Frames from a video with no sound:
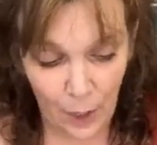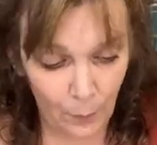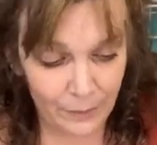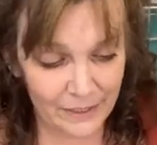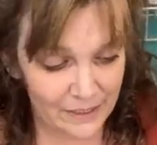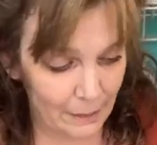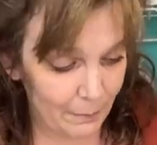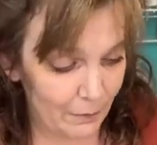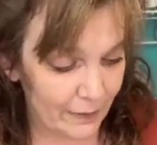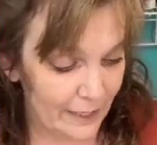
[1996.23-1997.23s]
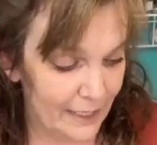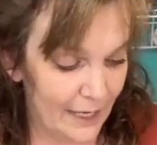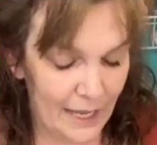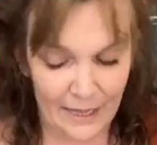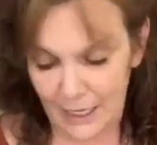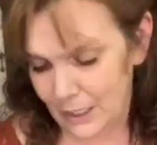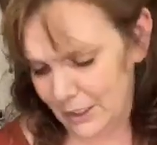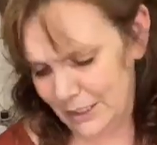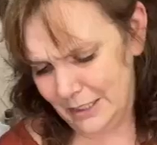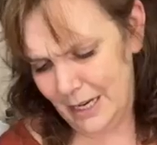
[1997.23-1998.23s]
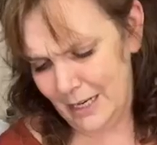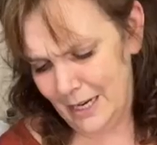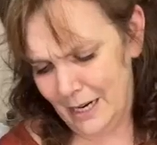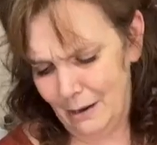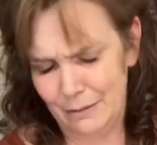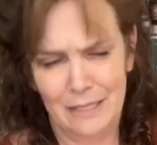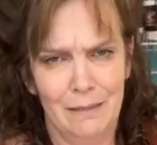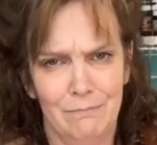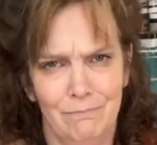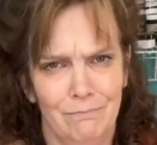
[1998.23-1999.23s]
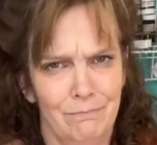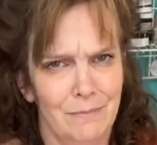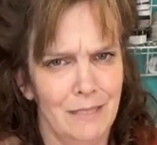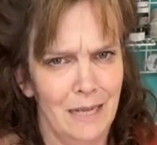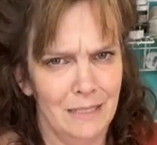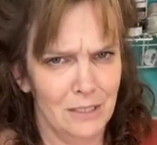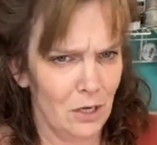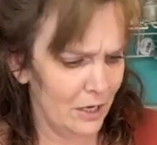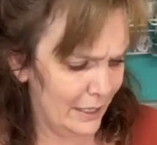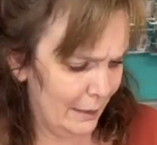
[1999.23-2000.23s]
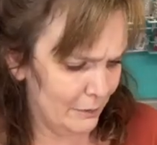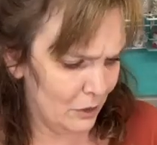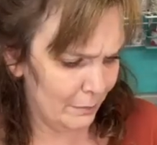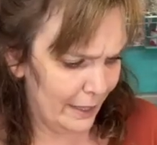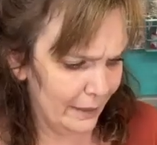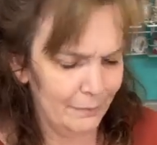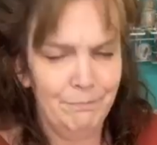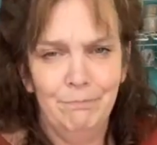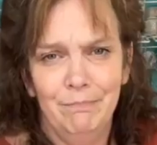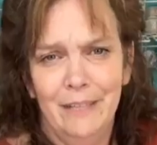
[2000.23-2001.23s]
I opened this up already, and then I looked inside, and I was like, that is not an Amazon bag.